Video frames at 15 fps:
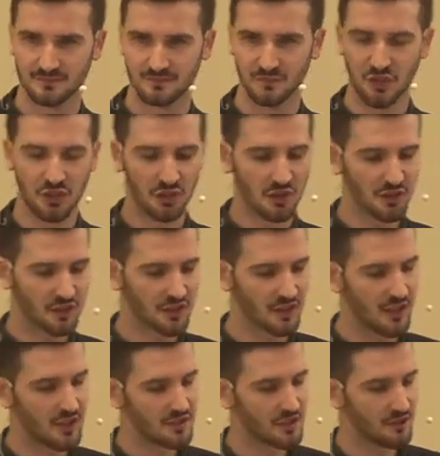We should look
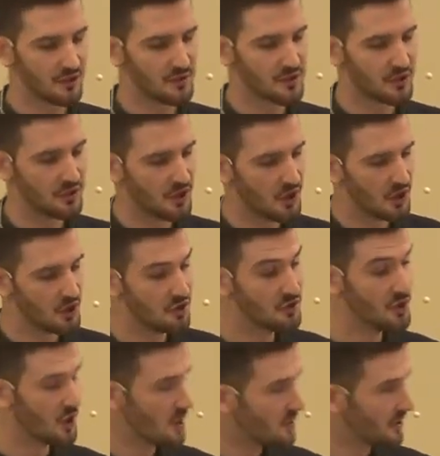to those who
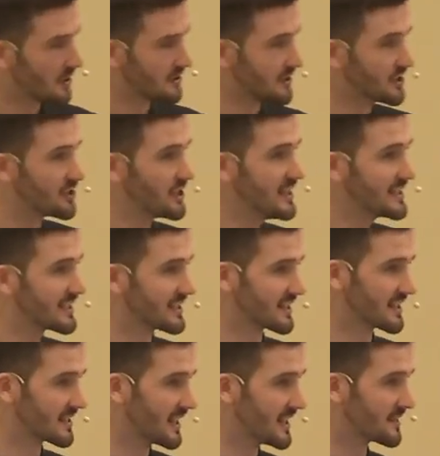know that Jesus
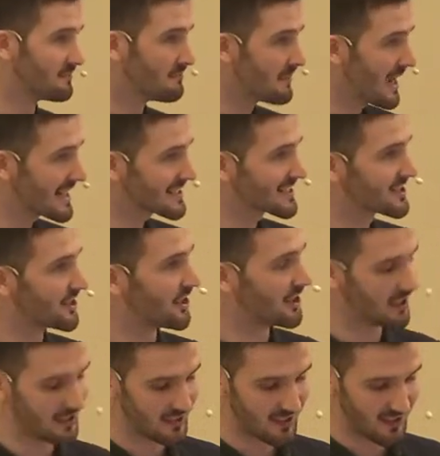is
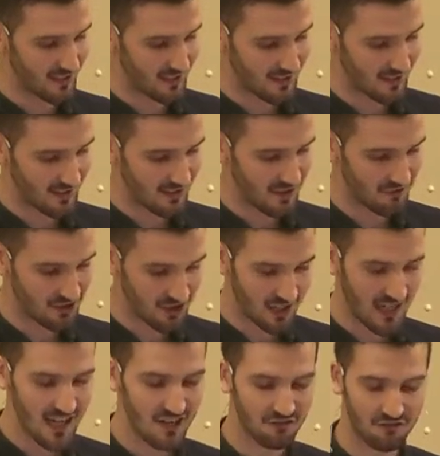master of their
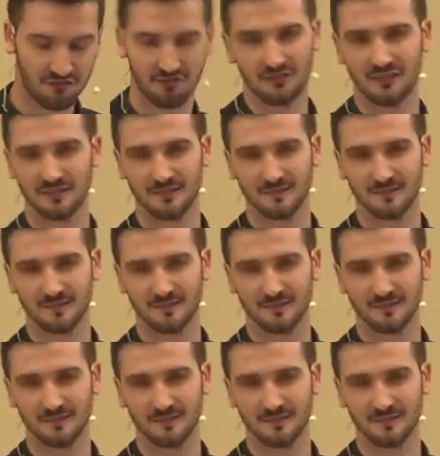life.